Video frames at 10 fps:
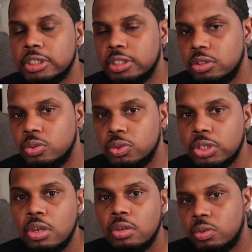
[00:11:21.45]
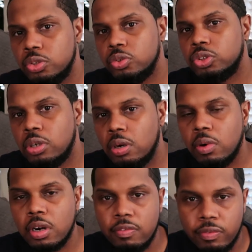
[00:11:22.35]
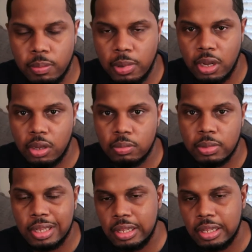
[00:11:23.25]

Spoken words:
to use when you start working from home?